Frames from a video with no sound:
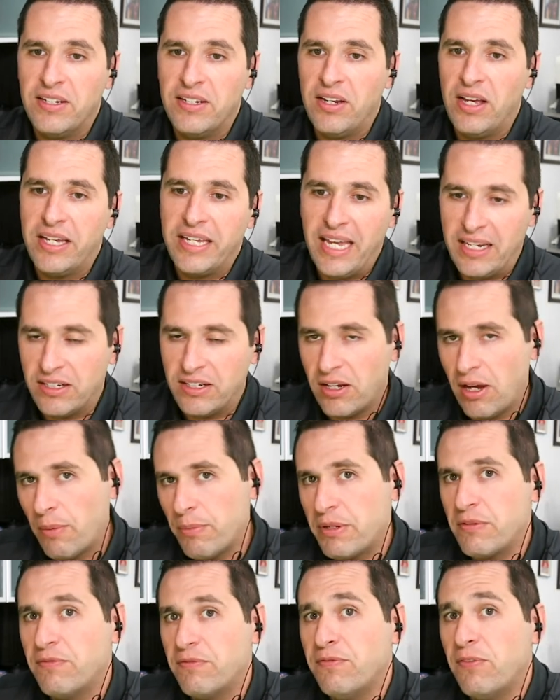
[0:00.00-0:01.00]
and again,
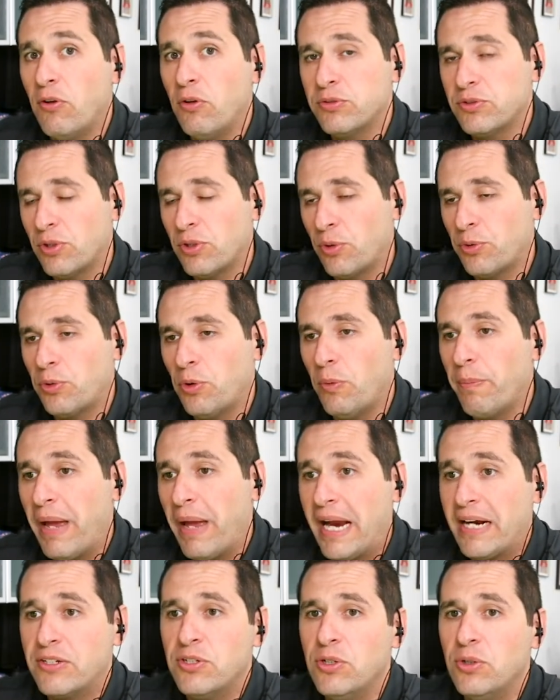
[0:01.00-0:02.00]
coming full circle
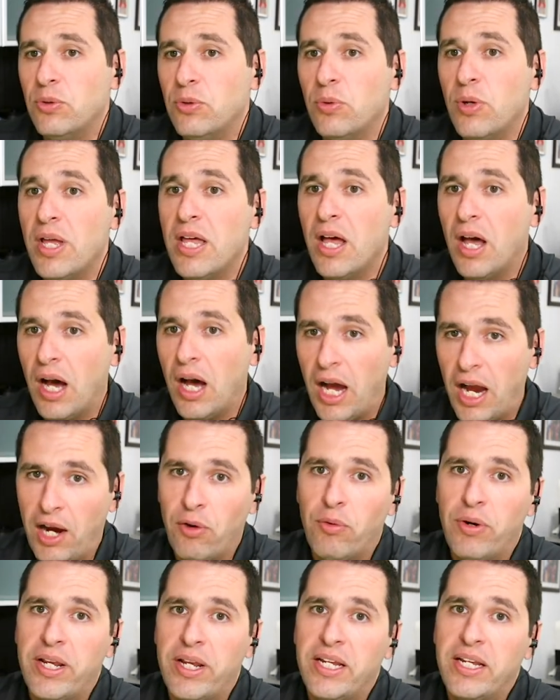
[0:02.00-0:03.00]
back to
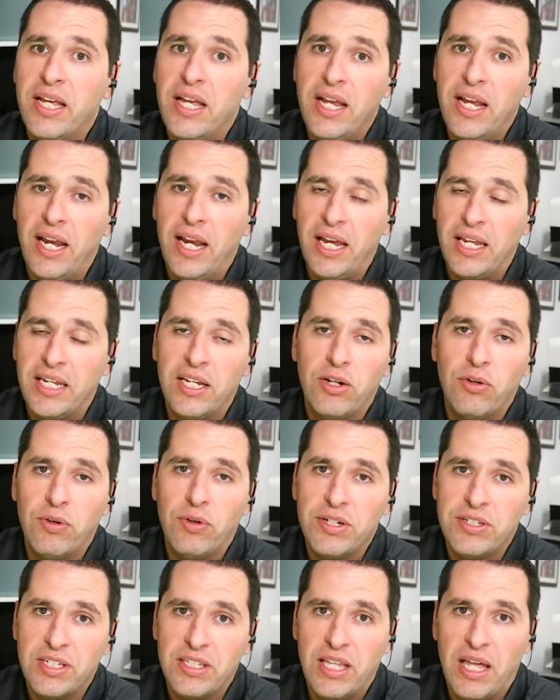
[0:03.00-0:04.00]
hiring and
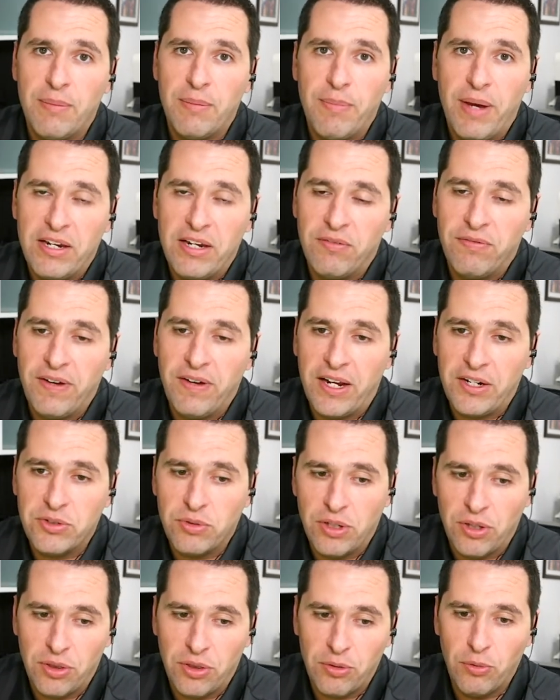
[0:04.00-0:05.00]
increasing that
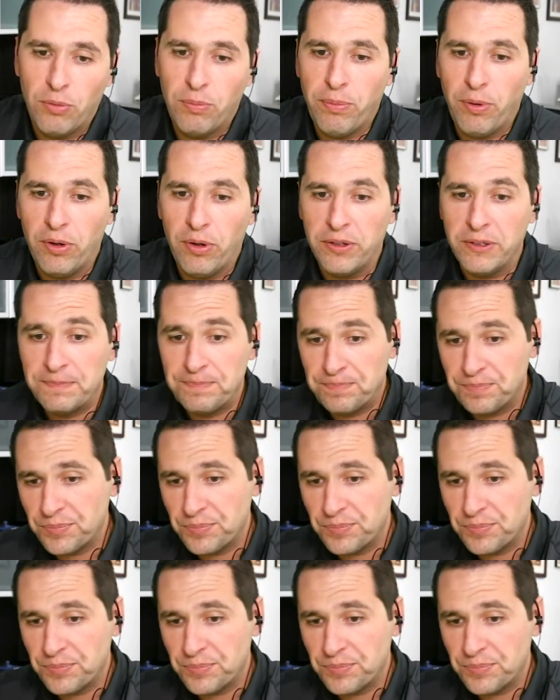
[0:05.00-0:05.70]
manufacturing throughput,